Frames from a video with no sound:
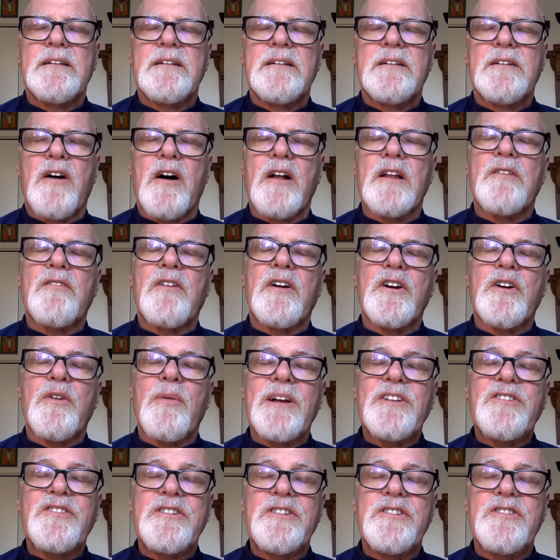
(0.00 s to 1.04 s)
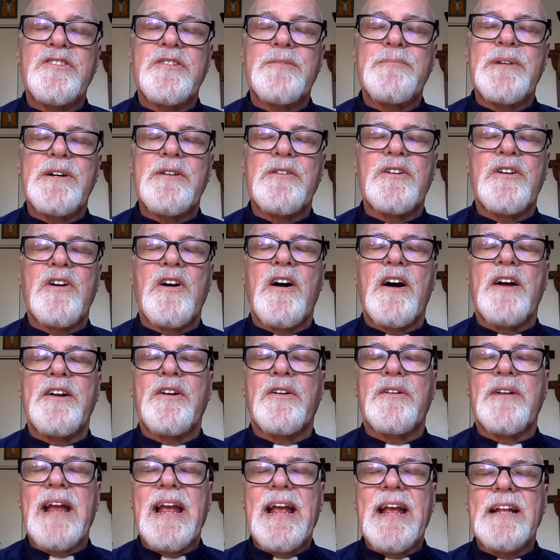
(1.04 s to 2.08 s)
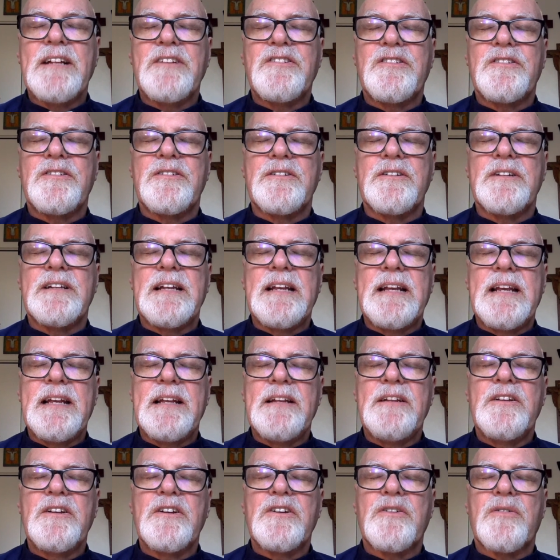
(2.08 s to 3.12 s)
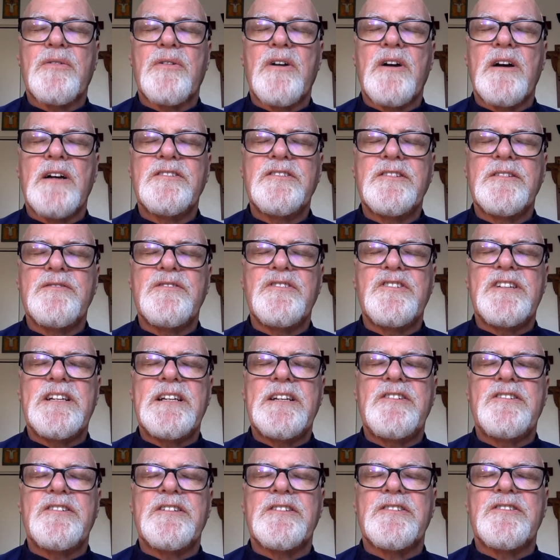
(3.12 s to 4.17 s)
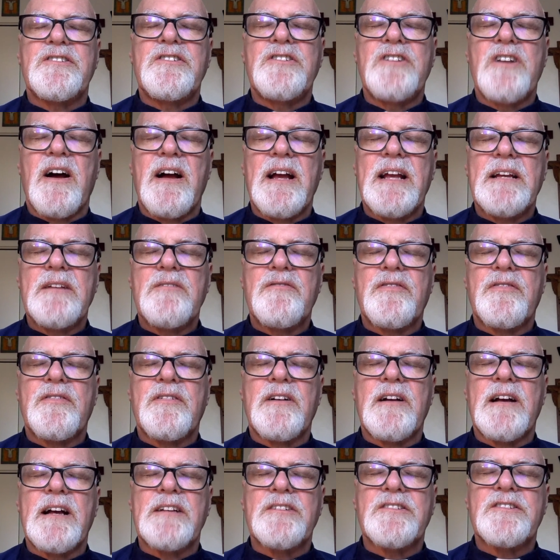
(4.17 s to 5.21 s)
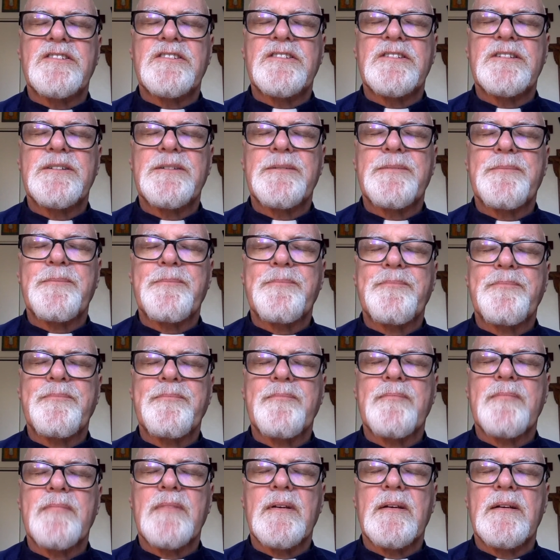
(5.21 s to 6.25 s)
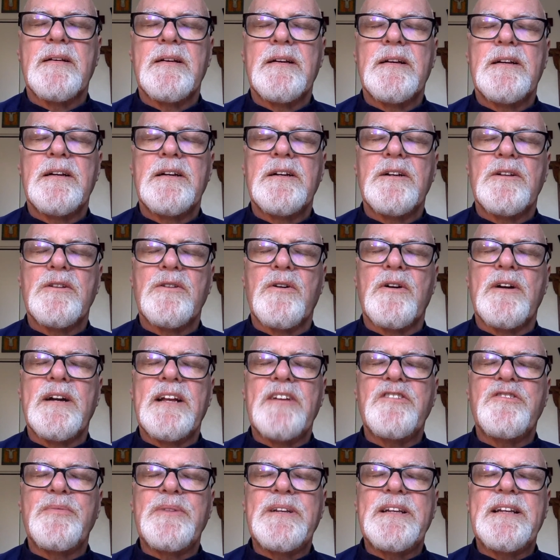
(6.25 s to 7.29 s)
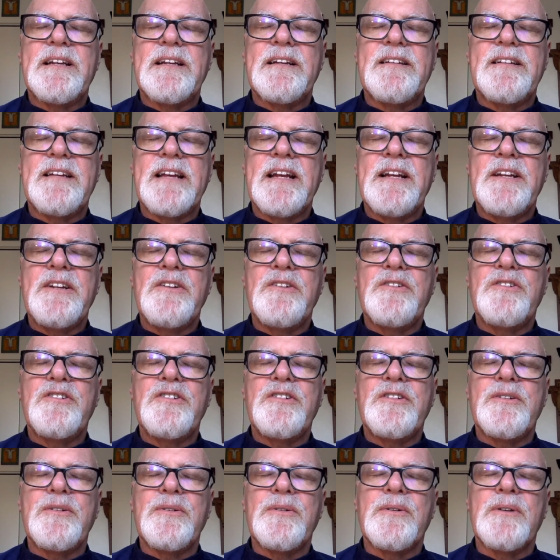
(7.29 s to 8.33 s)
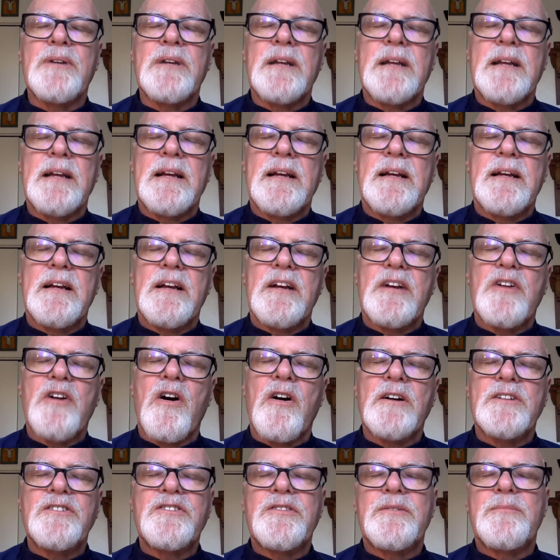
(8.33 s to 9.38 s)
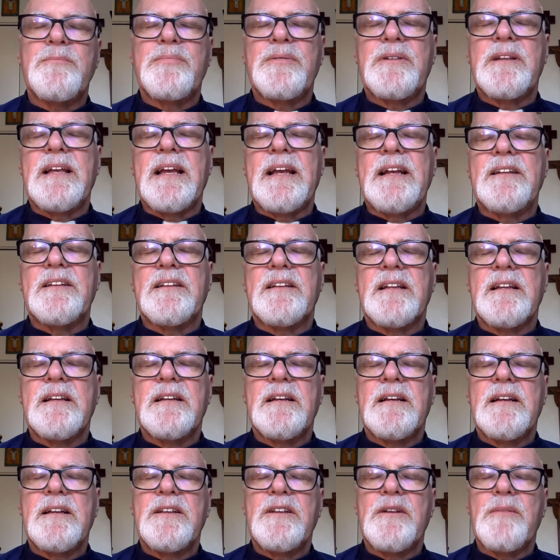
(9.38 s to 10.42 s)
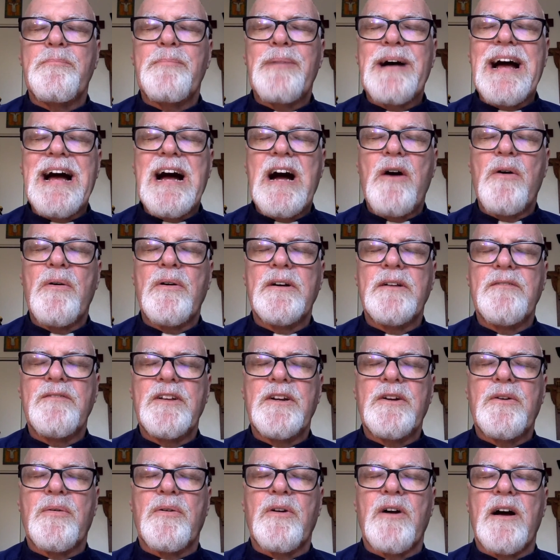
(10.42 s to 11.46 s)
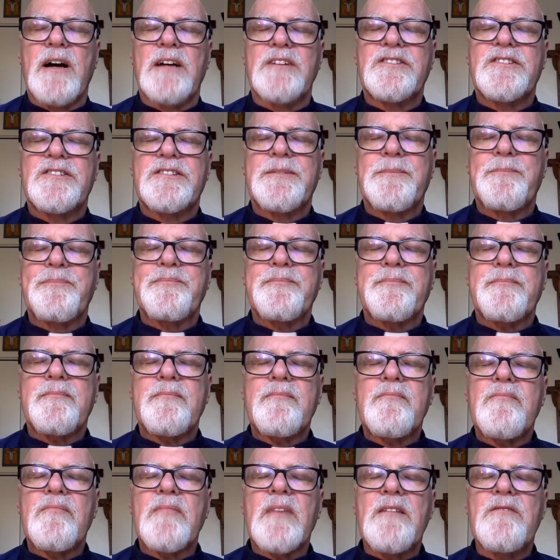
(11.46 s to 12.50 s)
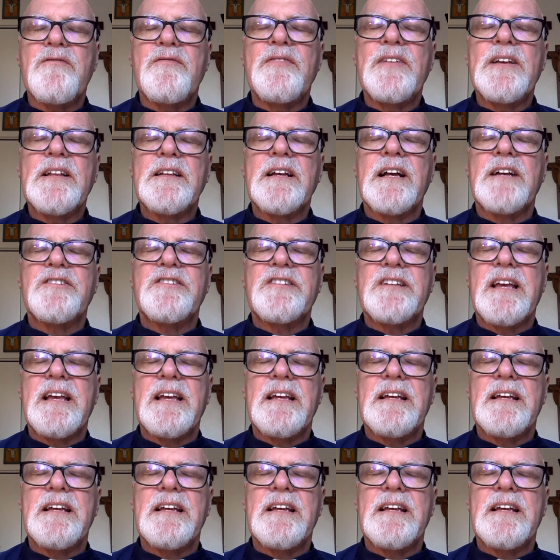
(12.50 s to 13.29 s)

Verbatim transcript: All of our questions about God are answered in the cross of Jesus, dying for us. Lord, as we continue to contemplate the power of the cross, fill us